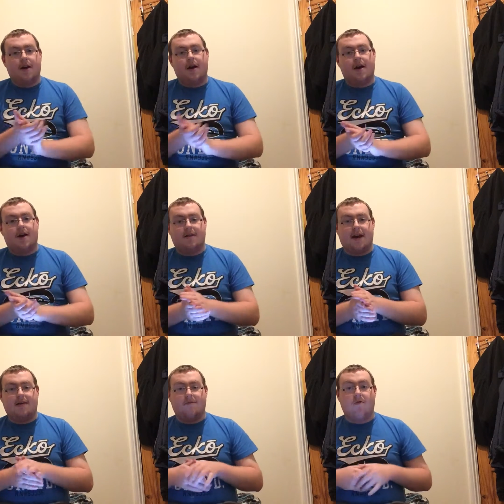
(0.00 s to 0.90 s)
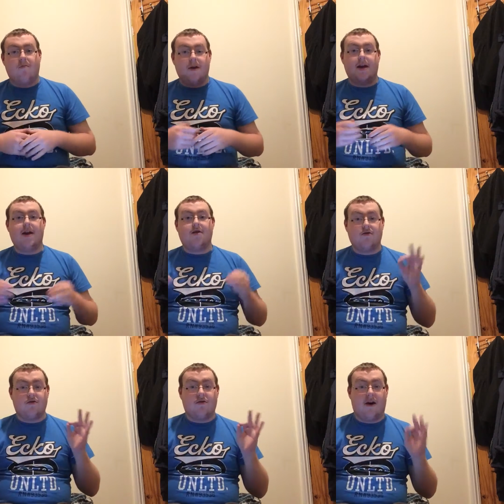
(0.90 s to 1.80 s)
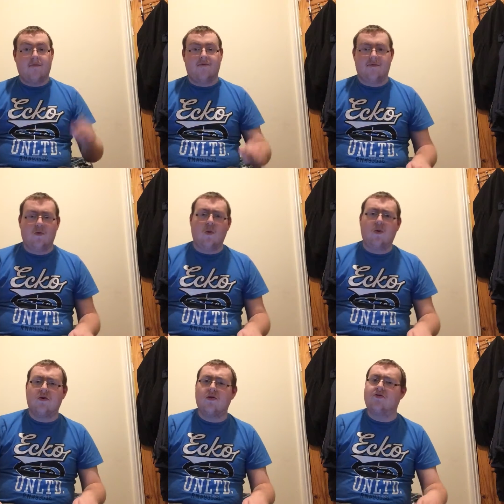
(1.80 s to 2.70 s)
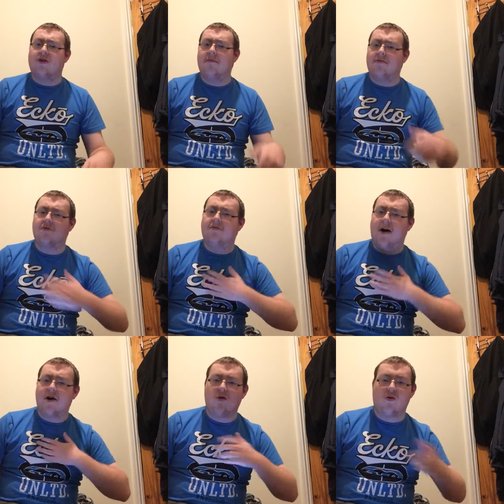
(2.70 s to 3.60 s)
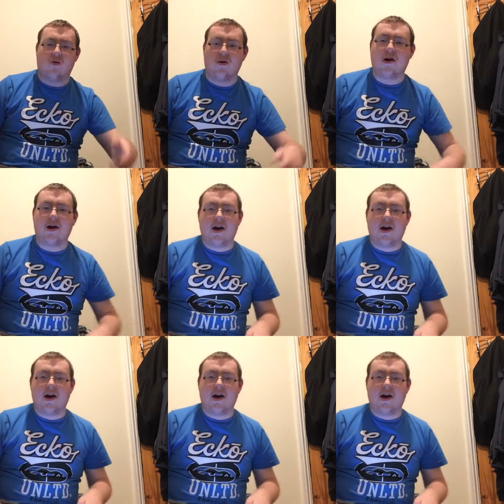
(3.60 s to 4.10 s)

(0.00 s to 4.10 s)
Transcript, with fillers: yeah, that will be a good time. all good times, all by all.